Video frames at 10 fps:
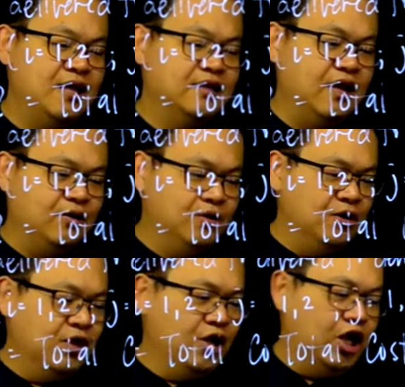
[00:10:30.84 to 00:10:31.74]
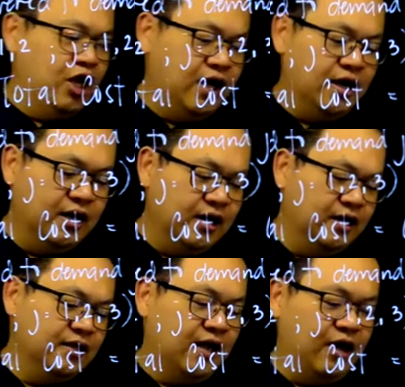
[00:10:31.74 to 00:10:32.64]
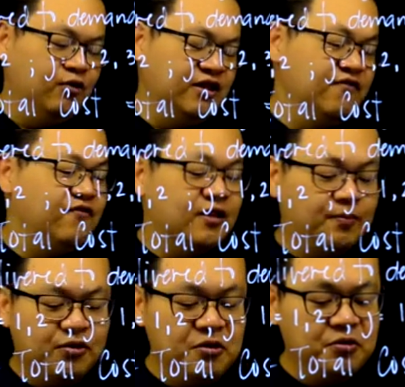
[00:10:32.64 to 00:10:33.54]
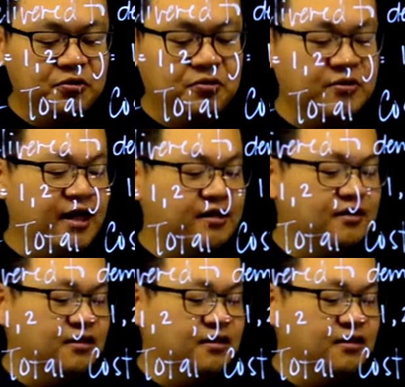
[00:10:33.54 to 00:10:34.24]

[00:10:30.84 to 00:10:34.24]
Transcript: Now, I will leave it up to you to write